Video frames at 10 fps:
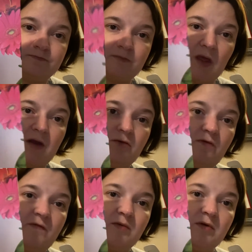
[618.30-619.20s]
I don't know
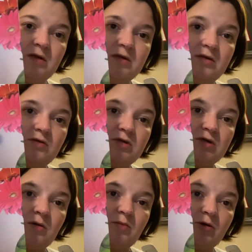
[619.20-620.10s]
if I'm going to do the
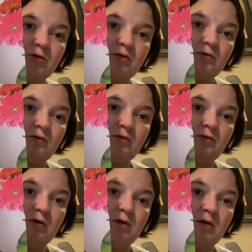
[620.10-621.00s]
top part though.
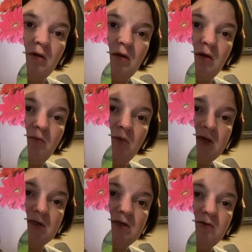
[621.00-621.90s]
Might
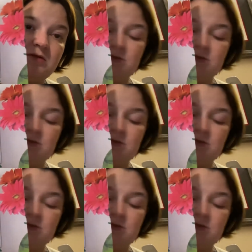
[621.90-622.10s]
just do this